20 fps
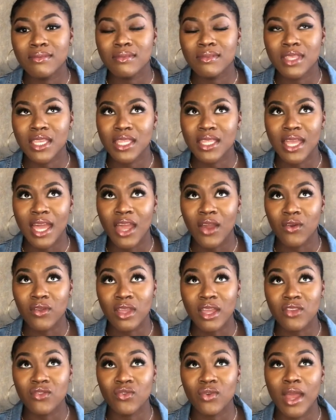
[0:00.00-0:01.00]
to dye your
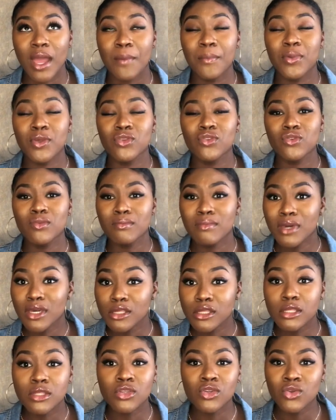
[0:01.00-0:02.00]
natural hair, but you
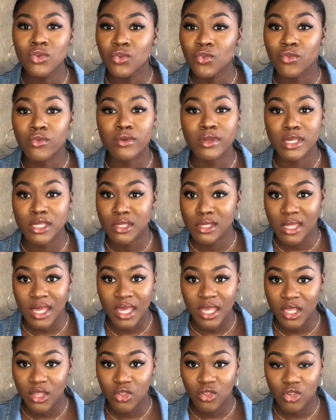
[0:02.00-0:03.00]
must do your
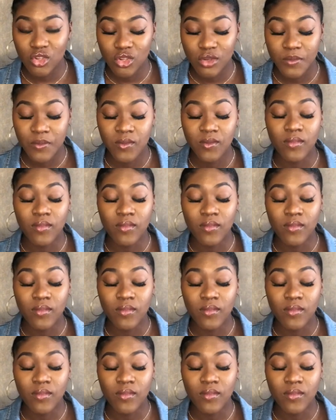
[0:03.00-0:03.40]
research.